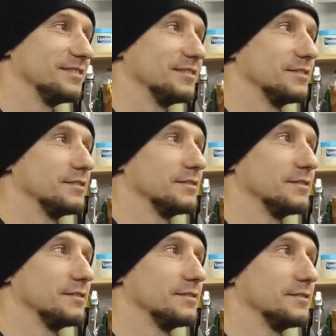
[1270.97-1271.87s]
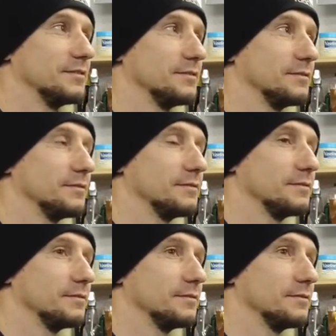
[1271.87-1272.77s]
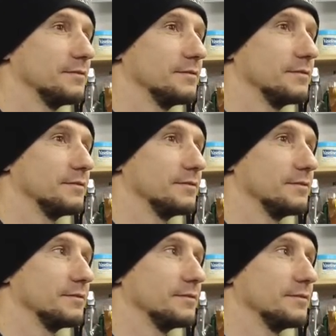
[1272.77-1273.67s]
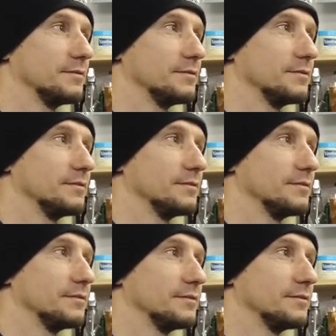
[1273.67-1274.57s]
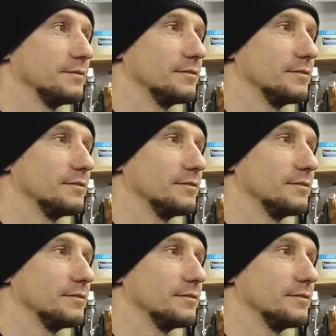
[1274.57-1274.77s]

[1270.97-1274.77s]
(silent)